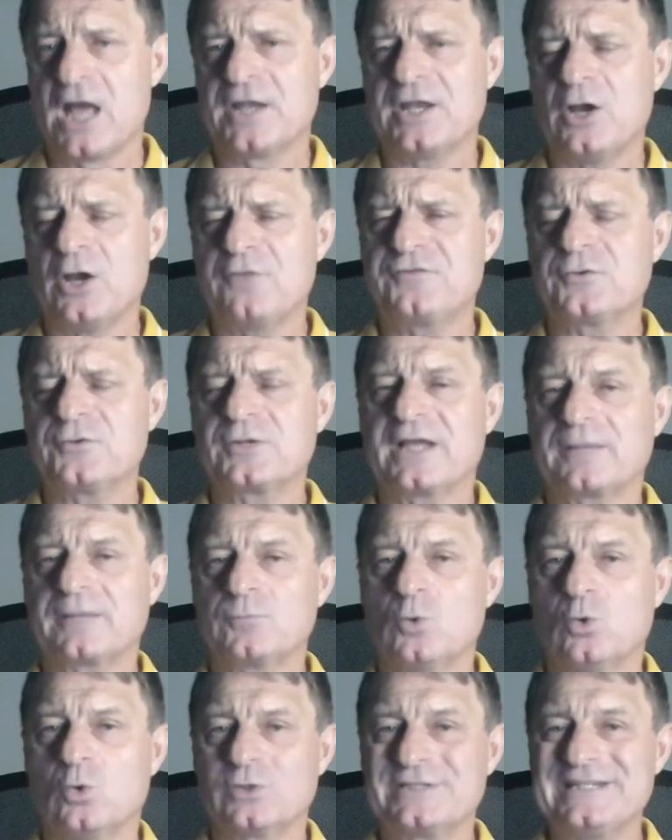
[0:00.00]
Now, if you'd like
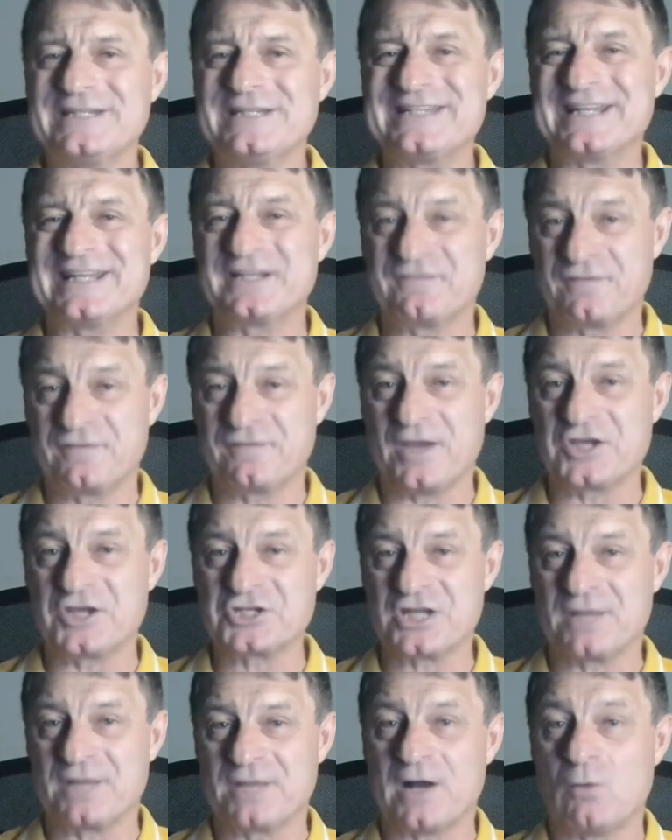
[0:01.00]
more detailed
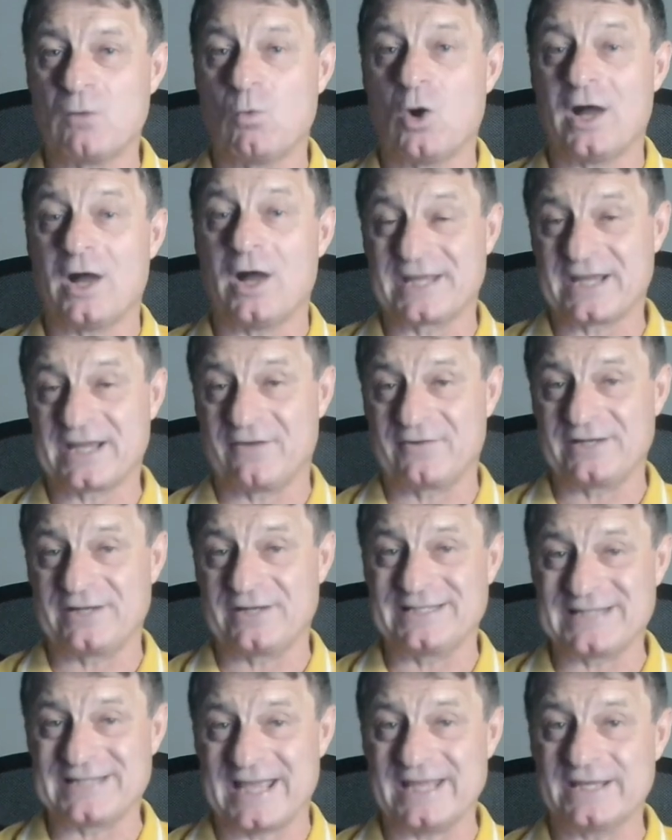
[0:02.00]
information about what I
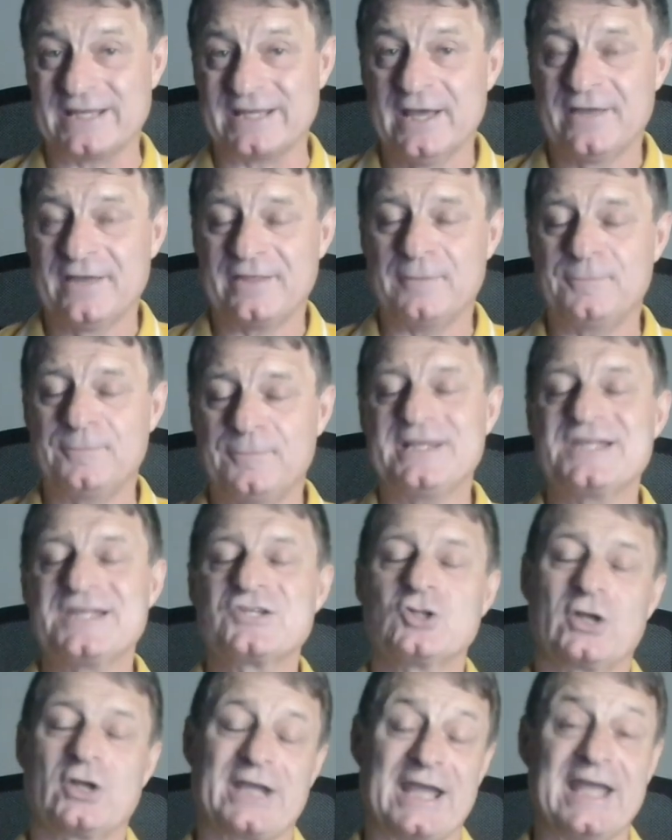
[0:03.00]
currently take, then
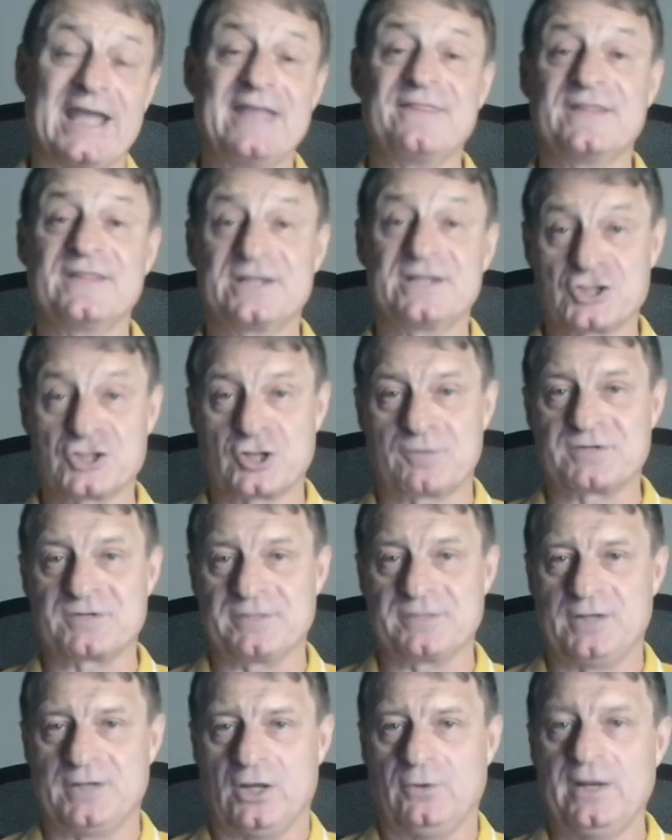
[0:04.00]
please look in the
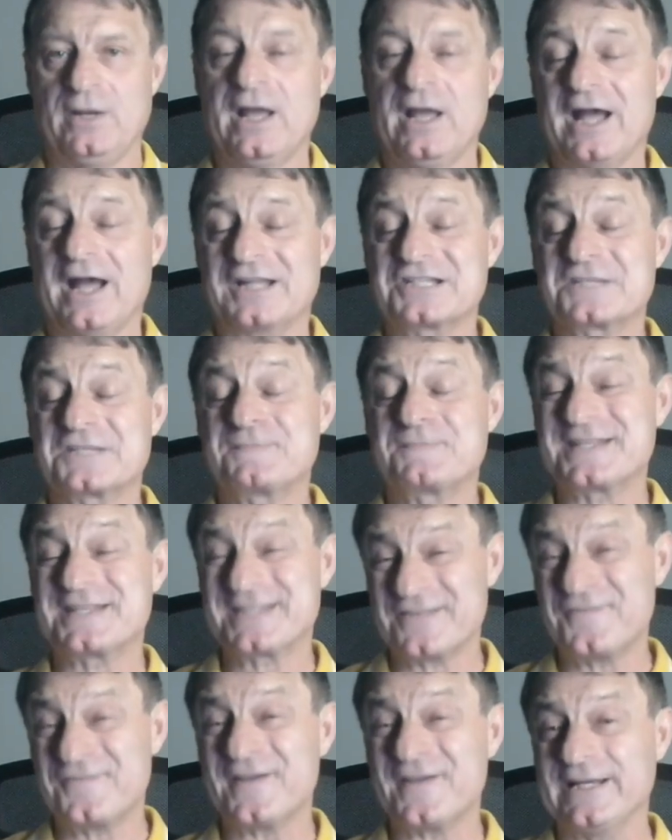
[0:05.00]
description below and
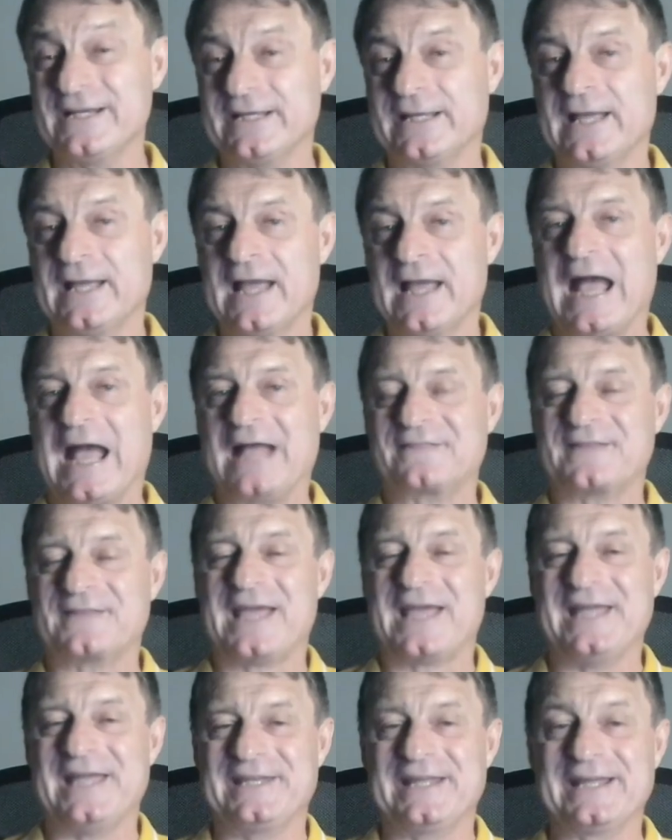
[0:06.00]
specifically at the
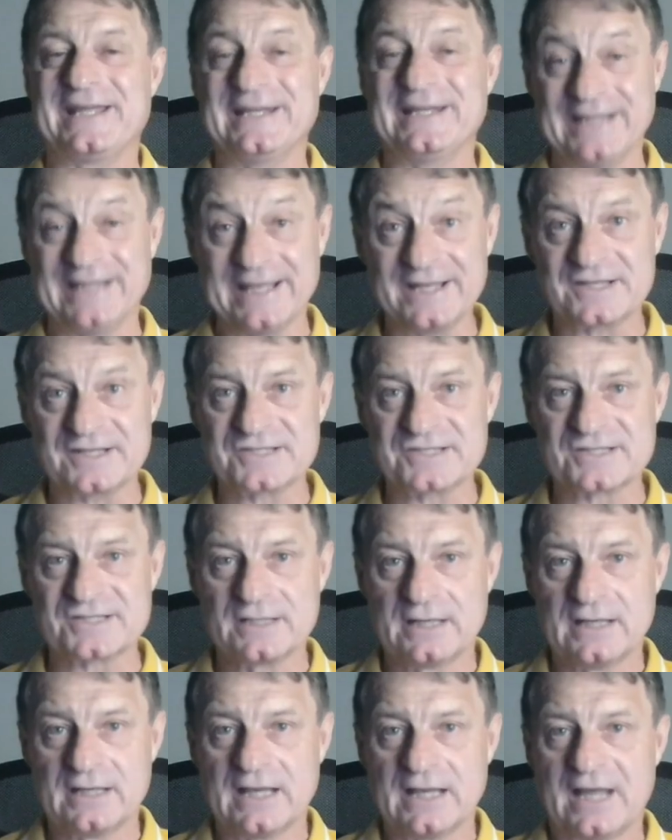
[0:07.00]
heading links.